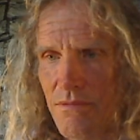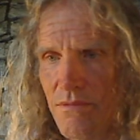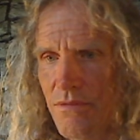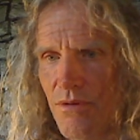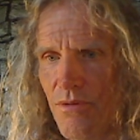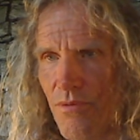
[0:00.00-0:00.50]

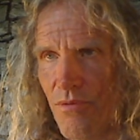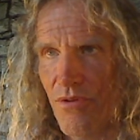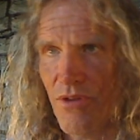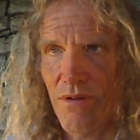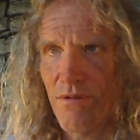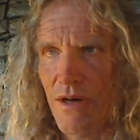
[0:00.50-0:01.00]
So
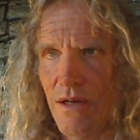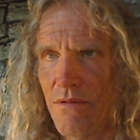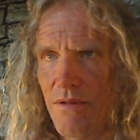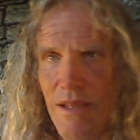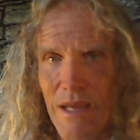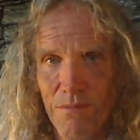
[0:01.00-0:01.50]

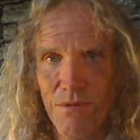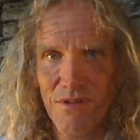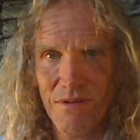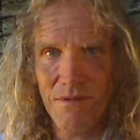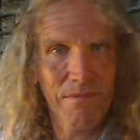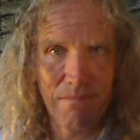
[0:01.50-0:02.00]
theoretically that
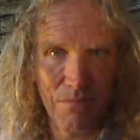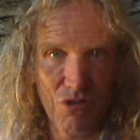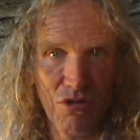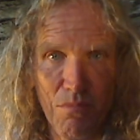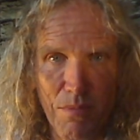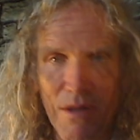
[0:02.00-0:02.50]
wasn't
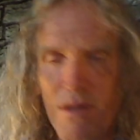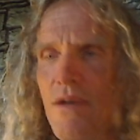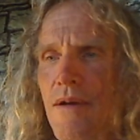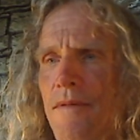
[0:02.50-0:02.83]
stupid.